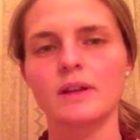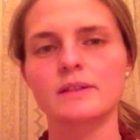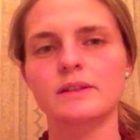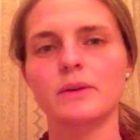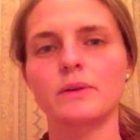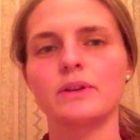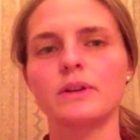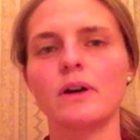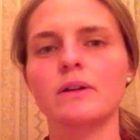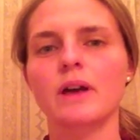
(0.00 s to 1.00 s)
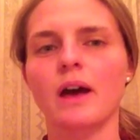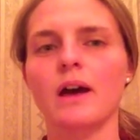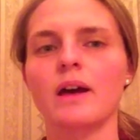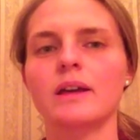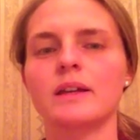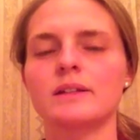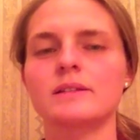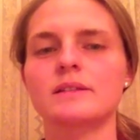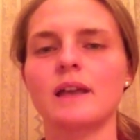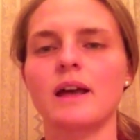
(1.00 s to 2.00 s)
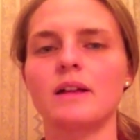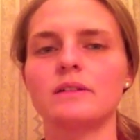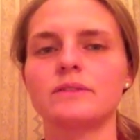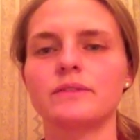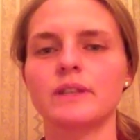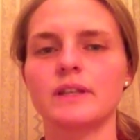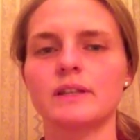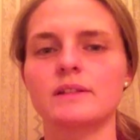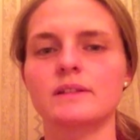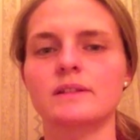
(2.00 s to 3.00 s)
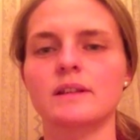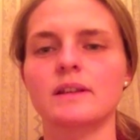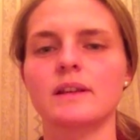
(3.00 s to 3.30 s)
So yoga in itself is